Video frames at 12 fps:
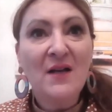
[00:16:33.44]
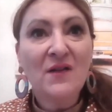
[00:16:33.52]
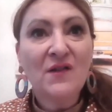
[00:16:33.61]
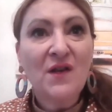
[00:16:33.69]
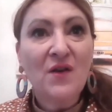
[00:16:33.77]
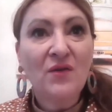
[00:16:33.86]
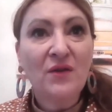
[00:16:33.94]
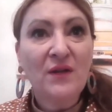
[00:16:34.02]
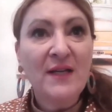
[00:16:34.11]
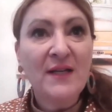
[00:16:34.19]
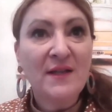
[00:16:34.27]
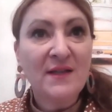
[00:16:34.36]
so there
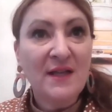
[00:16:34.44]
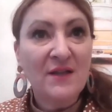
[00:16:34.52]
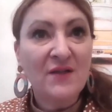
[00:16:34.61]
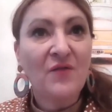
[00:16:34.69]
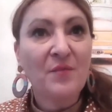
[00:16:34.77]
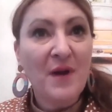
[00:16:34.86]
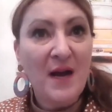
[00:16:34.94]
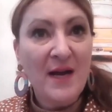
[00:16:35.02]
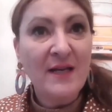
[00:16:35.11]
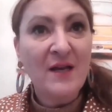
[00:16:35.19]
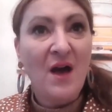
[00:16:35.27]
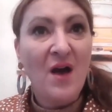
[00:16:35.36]
is a sense of
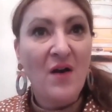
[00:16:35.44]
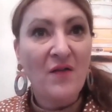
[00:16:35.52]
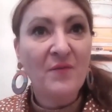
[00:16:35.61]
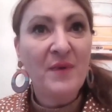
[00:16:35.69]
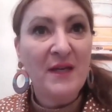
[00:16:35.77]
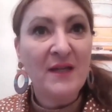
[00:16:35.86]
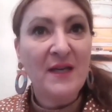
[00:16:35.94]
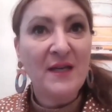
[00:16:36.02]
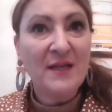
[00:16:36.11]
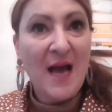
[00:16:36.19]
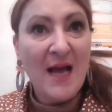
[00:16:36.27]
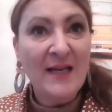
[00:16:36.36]
pride of being
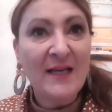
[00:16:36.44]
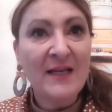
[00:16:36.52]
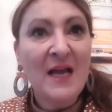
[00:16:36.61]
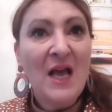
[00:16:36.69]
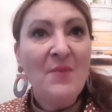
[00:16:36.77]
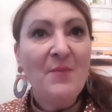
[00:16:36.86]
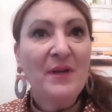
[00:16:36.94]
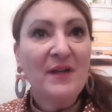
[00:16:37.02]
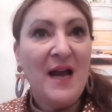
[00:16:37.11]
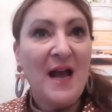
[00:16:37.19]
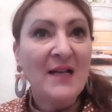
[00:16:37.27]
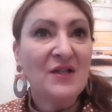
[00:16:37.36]
Italian, but
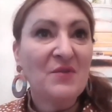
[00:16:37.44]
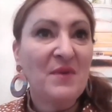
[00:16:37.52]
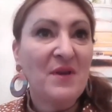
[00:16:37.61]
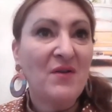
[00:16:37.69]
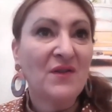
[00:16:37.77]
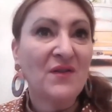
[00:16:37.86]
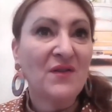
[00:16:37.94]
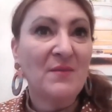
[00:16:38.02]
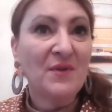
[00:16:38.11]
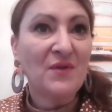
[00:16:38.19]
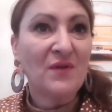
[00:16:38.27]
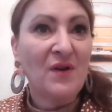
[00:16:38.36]
there has to be also
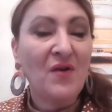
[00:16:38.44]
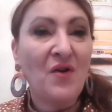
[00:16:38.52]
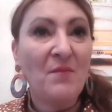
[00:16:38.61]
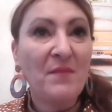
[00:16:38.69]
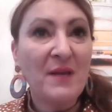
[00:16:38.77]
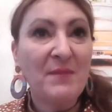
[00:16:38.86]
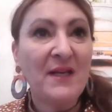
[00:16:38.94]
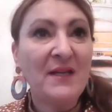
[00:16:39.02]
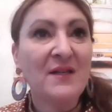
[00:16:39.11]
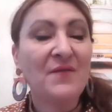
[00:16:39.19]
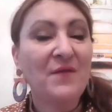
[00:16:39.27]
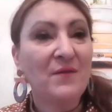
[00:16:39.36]
some sort of
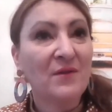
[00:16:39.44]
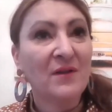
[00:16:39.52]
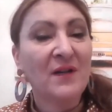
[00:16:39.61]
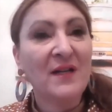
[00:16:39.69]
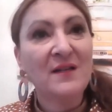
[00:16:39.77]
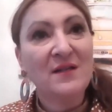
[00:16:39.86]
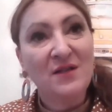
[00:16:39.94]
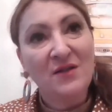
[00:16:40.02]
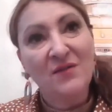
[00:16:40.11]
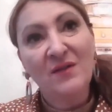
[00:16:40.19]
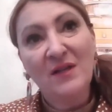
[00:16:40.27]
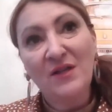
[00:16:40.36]
commitment
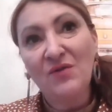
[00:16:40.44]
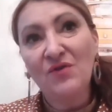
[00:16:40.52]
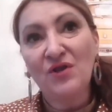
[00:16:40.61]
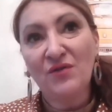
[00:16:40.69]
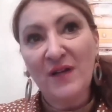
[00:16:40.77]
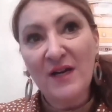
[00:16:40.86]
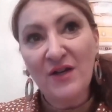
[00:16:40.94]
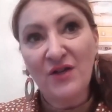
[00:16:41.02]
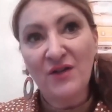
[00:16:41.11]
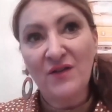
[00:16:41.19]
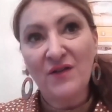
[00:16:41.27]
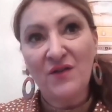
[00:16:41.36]
into the new
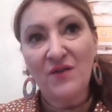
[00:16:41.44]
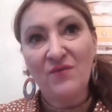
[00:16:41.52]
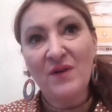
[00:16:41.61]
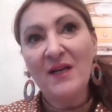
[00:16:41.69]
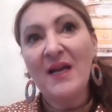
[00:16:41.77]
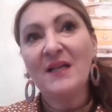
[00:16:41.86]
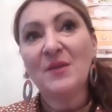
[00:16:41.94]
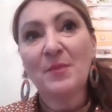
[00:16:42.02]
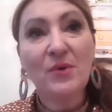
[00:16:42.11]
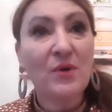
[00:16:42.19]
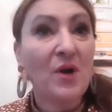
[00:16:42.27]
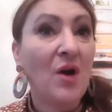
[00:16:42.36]
generations to really
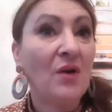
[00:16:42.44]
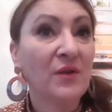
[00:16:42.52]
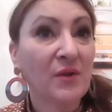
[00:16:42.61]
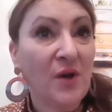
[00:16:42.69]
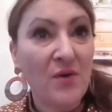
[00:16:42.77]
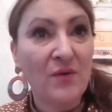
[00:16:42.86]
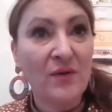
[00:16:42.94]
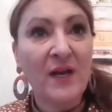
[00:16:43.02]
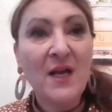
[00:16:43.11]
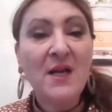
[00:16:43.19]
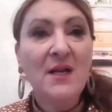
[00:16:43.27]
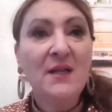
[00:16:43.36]
explore on their own
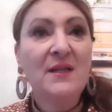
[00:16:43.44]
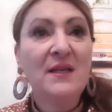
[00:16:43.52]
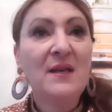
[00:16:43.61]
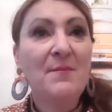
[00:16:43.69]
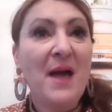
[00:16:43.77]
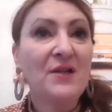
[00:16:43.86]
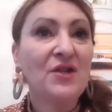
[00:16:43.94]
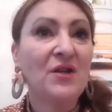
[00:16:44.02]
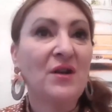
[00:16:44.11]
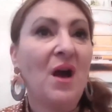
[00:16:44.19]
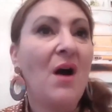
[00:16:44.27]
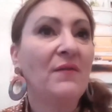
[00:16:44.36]
the
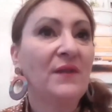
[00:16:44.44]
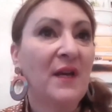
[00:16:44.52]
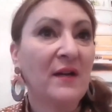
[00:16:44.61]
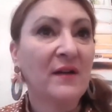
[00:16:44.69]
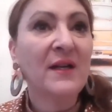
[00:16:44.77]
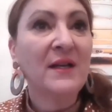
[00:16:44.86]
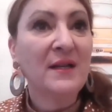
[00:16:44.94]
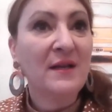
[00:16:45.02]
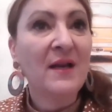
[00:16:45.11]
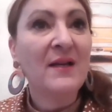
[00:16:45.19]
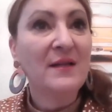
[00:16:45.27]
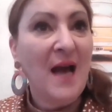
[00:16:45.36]
dimension of their
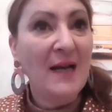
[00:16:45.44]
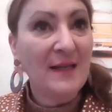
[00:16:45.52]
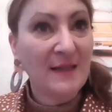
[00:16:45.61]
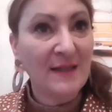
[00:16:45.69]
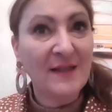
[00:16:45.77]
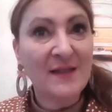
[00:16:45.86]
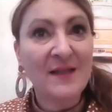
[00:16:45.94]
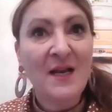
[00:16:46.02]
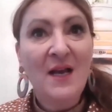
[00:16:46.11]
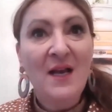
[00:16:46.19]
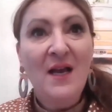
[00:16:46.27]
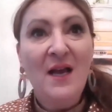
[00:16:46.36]
Italianness.
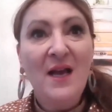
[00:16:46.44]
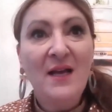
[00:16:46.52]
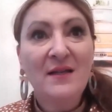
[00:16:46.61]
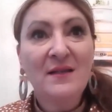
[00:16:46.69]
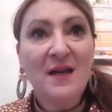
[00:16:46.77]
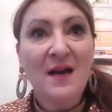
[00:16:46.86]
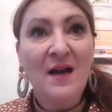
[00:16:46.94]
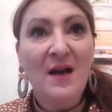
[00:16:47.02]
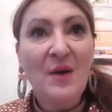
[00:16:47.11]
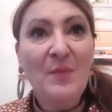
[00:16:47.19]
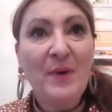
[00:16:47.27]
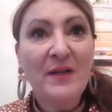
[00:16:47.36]
And
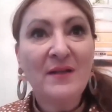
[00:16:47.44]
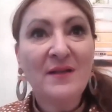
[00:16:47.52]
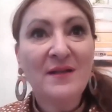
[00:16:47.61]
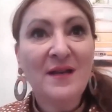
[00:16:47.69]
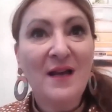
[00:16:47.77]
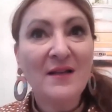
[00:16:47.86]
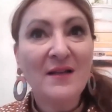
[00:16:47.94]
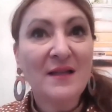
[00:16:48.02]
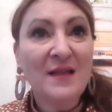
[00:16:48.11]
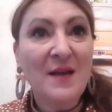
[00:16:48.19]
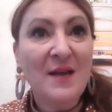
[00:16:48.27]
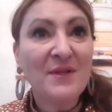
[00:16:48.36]
but
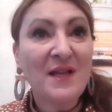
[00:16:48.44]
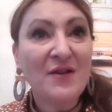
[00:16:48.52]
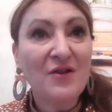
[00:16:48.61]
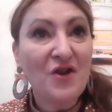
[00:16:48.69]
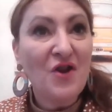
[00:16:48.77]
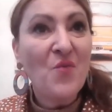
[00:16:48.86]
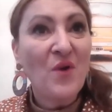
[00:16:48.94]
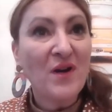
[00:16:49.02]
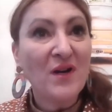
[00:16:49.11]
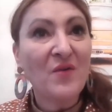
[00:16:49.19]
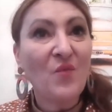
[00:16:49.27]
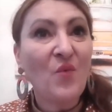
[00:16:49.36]
sometimes they don't know
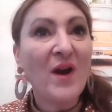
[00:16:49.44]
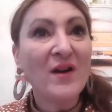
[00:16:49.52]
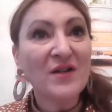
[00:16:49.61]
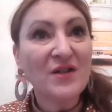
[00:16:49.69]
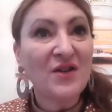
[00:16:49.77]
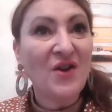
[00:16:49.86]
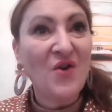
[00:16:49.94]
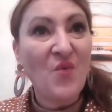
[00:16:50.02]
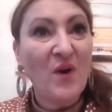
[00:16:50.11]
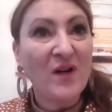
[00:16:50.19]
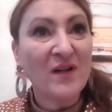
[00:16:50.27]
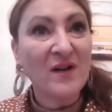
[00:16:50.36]
where to go,
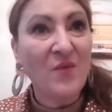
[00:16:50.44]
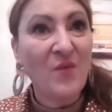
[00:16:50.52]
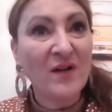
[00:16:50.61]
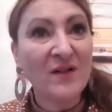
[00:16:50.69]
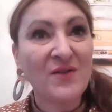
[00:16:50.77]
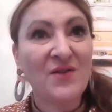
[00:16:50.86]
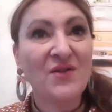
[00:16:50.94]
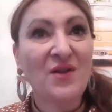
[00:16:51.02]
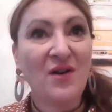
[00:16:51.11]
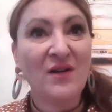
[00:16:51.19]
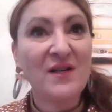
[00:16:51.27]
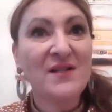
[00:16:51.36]
where to
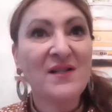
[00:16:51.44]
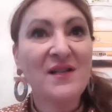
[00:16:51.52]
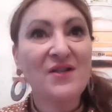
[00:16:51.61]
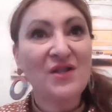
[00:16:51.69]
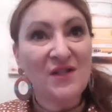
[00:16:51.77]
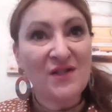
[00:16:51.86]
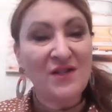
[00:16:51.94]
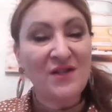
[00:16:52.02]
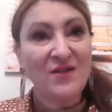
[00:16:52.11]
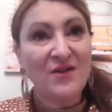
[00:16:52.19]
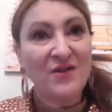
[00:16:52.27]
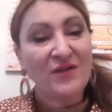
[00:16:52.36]
start. Is it just,
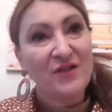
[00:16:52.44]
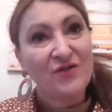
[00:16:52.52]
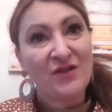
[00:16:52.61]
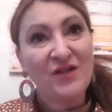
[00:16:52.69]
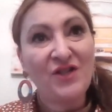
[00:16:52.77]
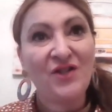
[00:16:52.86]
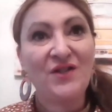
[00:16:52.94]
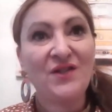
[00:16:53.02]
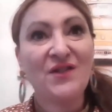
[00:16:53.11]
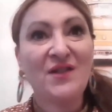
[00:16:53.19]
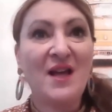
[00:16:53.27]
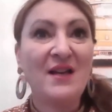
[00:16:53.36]
you know, the
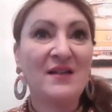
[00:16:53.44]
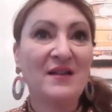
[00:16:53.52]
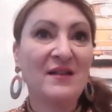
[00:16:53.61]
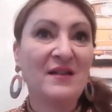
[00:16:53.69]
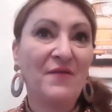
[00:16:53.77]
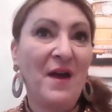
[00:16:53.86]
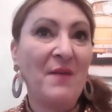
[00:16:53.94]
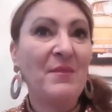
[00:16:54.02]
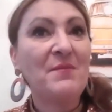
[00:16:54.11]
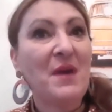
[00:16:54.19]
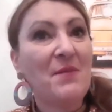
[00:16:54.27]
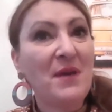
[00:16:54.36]
traditions that the
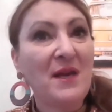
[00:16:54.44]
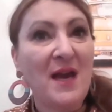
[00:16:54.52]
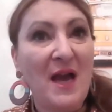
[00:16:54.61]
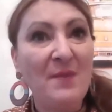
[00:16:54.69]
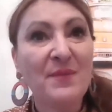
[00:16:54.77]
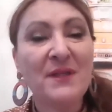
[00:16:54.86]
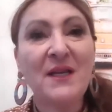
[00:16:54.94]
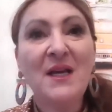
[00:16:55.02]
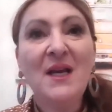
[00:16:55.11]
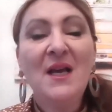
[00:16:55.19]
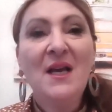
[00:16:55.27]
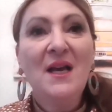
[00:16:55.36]
family maybe kept
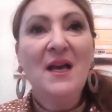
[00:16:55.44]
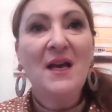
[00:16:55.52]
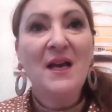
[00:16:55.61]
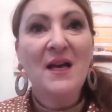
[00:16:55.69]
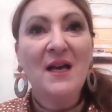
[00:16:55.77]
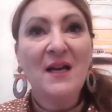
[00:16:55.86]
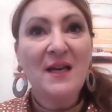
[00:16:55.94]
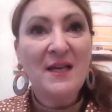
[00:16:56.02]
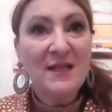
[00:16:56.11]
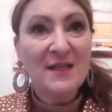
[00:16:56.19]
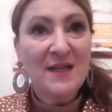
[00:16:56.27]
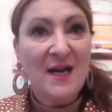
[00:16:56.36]

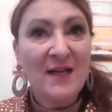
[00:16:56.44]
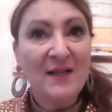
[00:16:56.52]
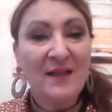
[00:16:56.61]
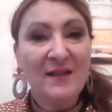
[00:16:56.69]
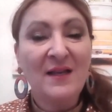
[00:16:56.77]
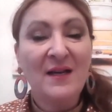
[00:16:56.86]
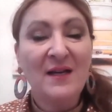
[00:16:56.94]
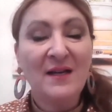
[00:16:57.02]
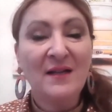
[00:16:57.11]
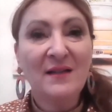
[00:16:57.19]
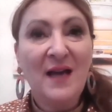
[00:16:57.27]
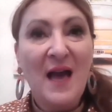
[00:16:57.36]
inside
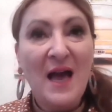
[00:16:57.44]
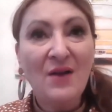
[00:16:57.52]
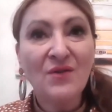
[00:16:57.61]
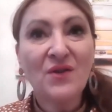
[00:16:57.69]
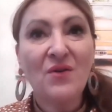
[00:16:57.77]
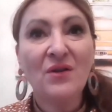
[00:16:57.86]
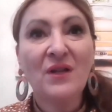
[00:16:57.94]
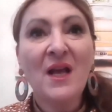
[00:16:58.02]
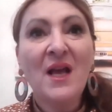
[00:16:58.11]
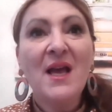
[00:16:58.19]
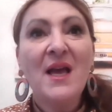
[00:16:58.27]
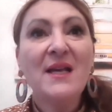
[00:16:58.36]
the household?
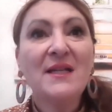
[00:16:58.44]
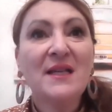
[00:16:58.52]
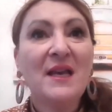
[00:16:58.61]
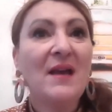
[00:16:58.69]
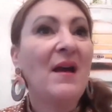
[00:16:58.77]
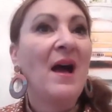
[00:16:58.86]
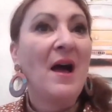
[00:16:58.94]
Is it